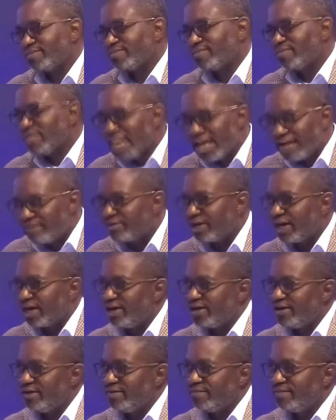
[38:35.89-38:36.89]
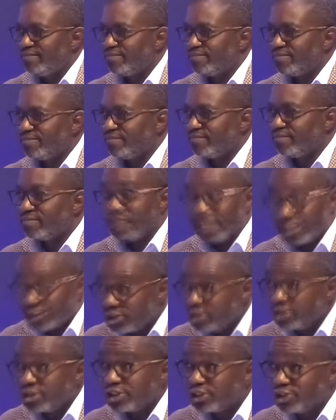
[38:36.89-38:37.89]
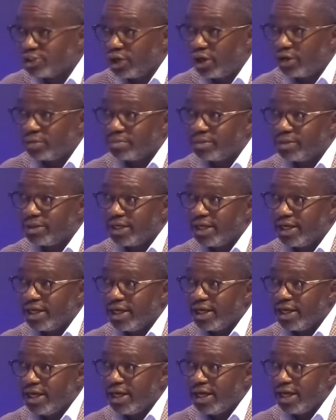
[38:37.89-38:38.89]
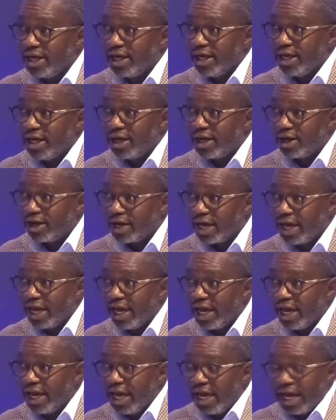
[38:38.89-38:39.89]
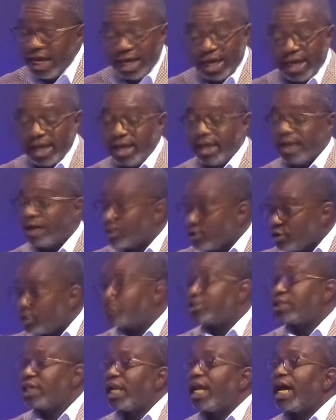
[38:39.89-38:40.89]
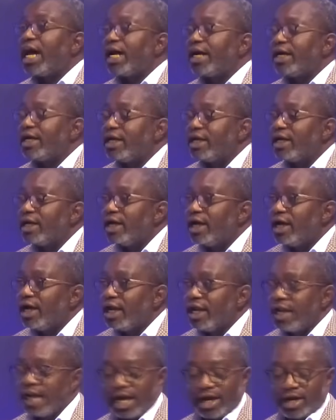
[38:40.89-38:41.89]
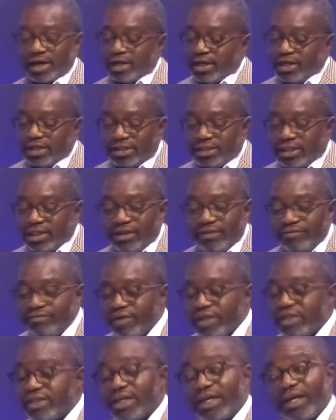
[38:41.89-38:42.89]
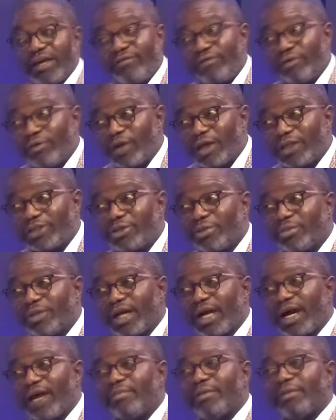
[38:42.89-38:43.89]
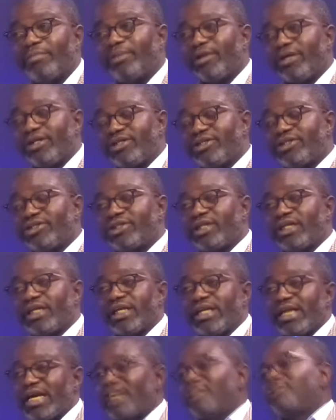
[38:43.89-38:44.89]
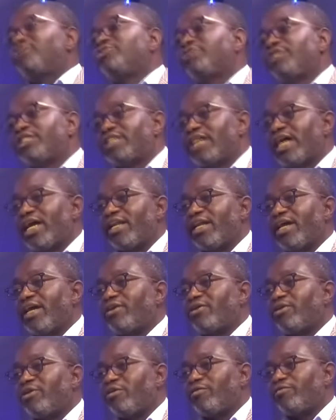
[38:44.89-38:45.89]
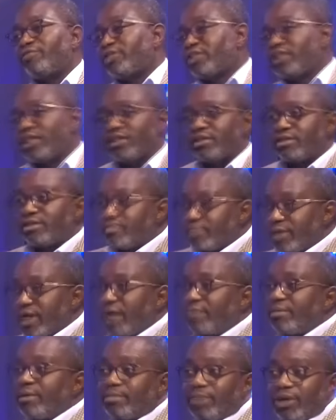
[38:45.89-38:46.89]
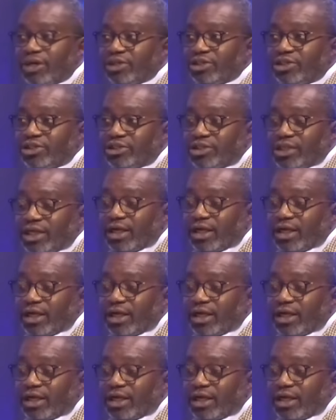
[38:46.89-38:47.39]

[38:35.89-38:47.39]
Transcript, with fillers: Never. That's not his job. Okay? he crossed the line. Now, it's a different thing. If he wants to become a politician, then he has to resign that office and become a politician.